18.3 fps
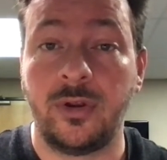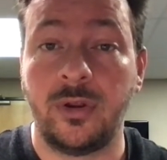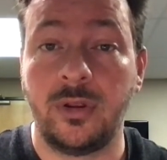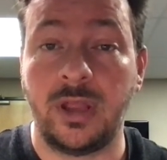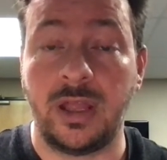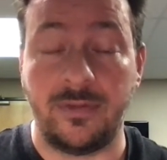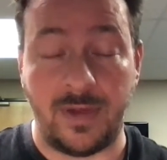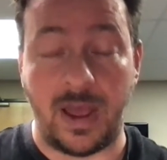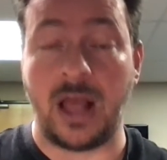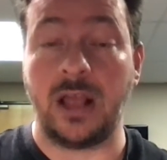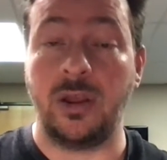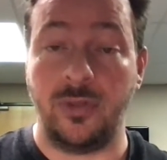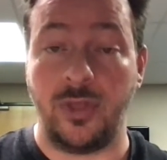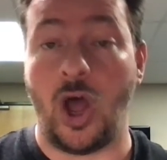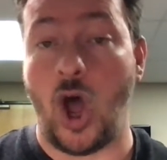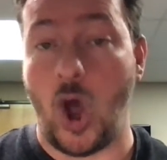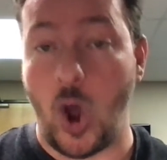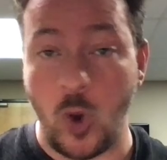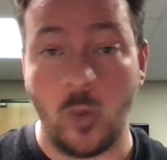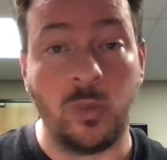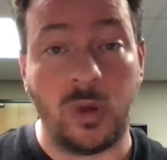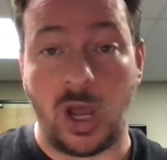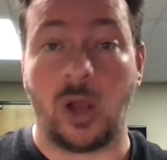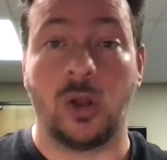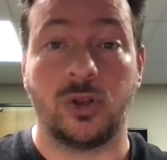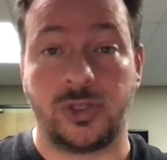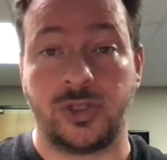They value the home
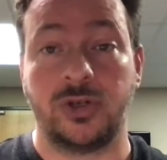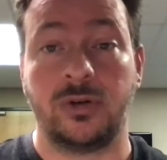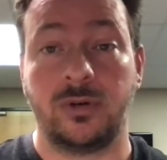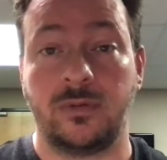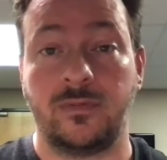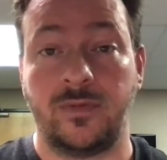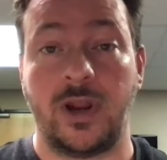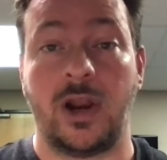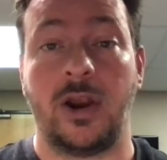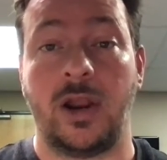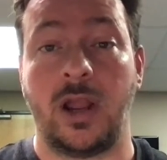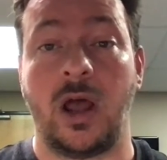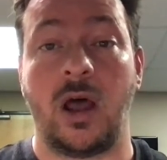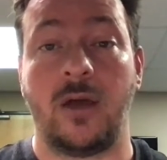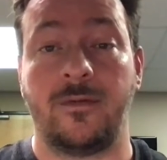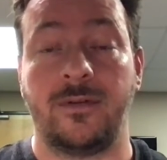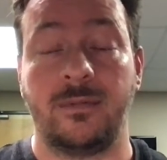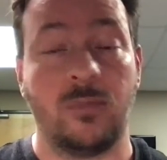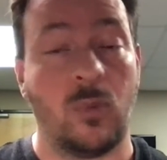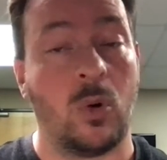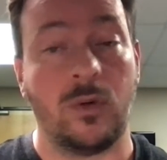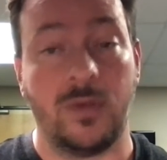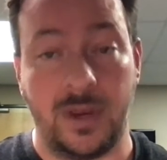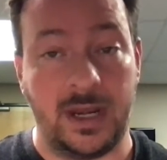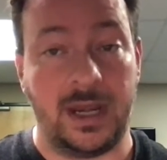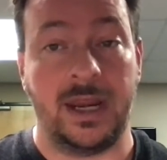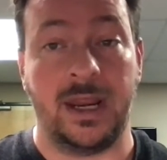culture very often more
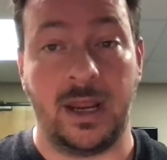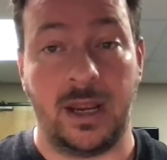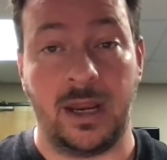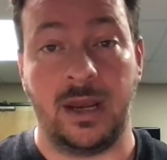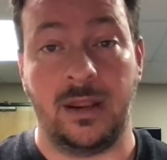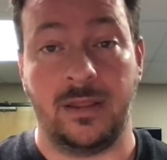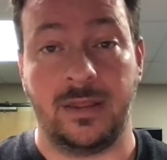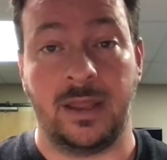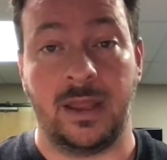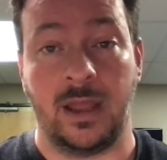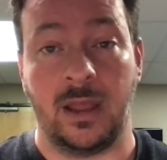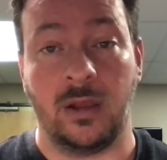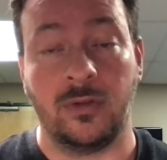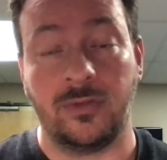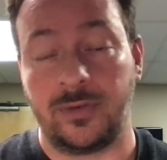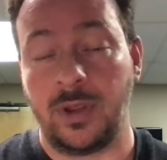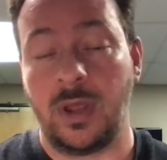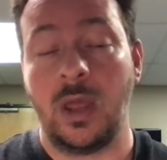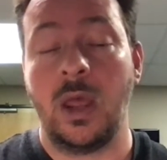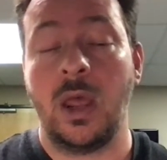than anything else.